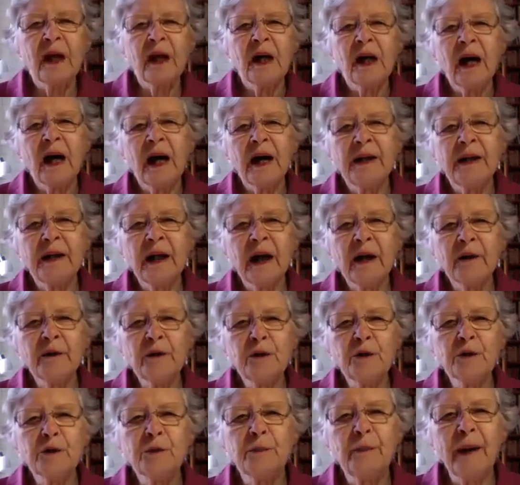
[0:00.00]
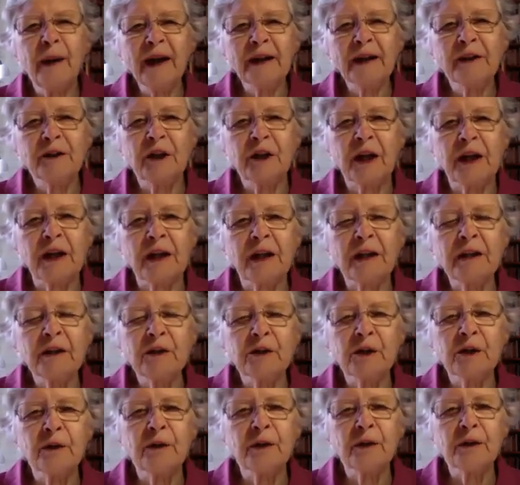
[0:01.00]
I now use back-chaining
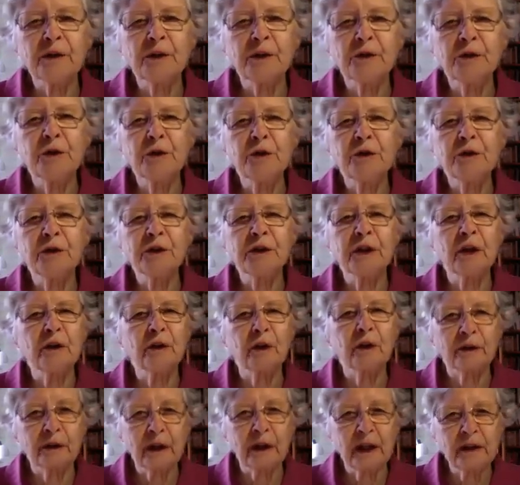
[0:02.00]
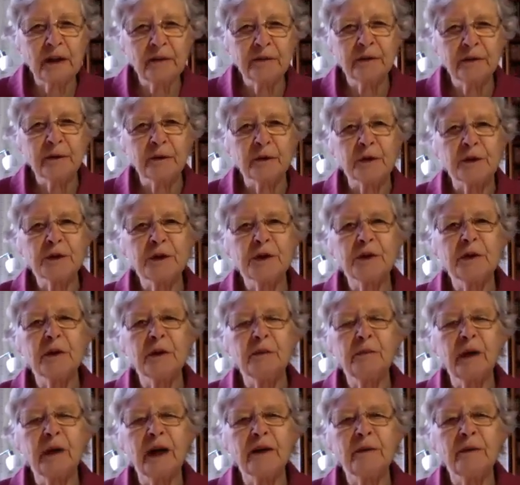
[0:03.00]
so that the students are not influenced
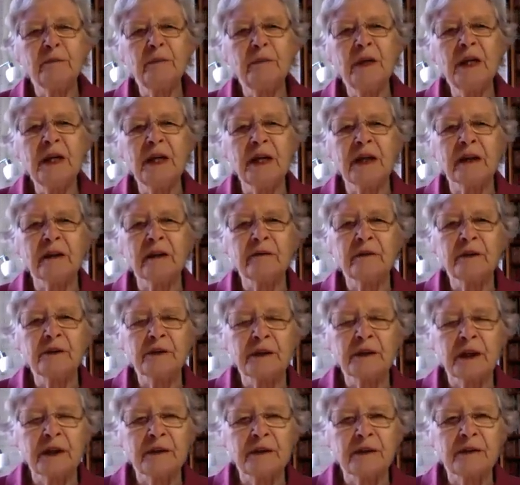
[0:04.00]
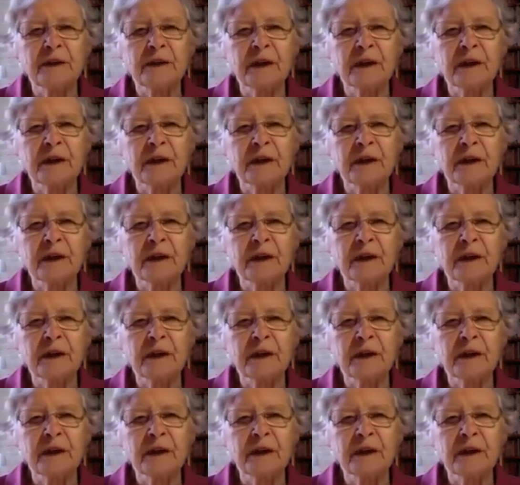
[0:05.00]
by the meaning of the sentence